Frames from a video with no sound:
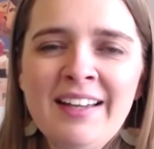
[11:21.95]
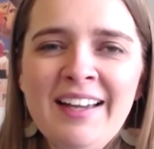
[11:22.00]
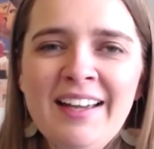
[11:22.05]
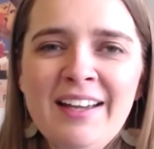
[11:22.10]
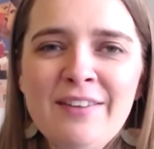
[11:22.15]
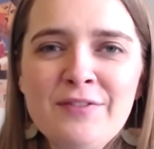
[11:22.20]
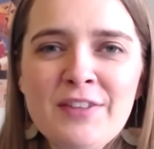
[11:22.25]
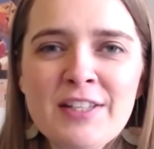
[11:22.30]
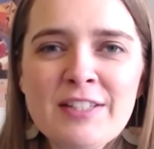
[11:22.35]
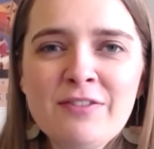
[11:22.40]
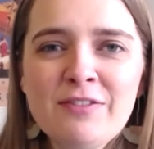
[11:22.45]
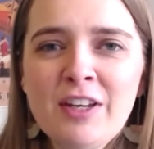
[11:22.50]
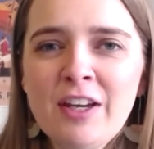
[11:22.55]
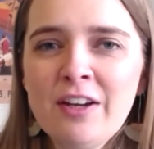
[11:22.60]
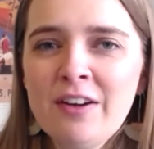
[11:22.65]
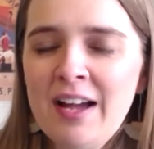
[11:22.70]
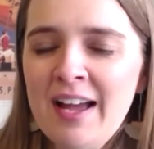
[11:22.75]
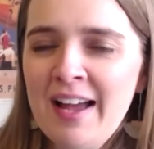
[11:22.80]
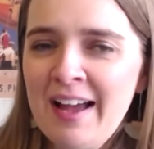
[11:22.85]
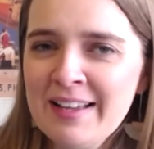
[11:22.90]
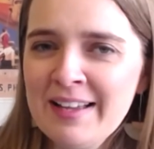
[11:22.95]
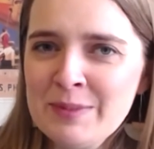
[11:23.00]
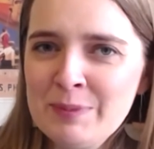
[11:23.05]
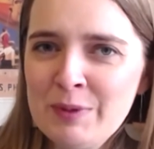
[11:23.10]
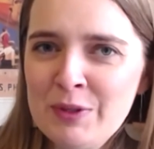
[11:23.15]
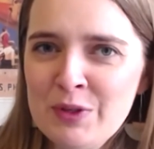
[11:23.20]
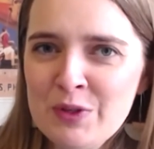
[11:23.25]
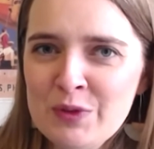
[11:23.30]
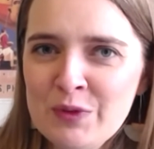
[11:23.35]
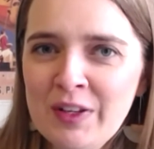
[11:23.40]
If this video has
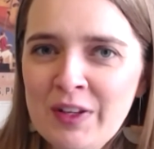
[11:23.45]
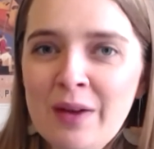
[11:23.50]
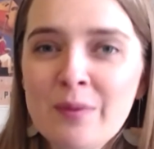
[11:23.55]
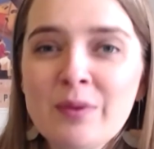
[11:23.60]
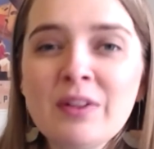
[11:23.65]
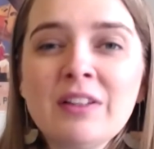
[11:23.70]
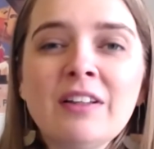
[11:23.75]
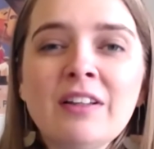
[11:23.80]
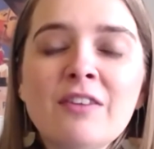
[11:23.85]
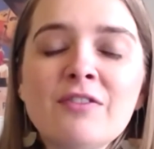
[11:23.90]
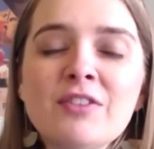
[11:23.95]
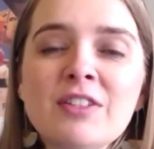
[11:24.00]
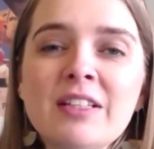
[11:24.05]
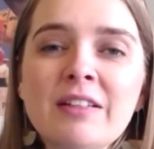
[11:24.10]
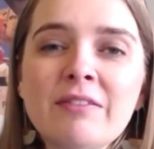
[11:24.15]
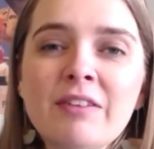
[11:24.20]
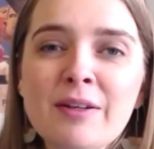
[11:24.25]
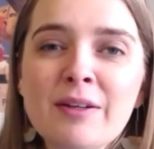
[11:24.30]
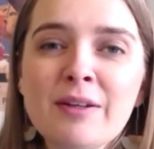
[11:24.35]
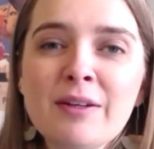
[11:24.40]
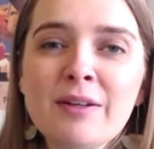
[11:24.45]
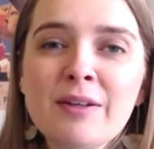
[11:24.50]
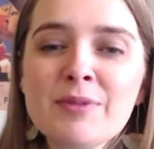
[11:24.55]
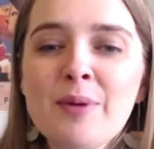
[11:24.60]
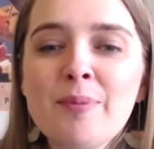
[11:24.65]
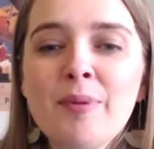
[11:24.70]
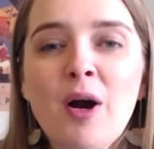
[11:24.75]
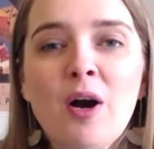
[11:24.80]
been useful, I would love you to give it a thumbs up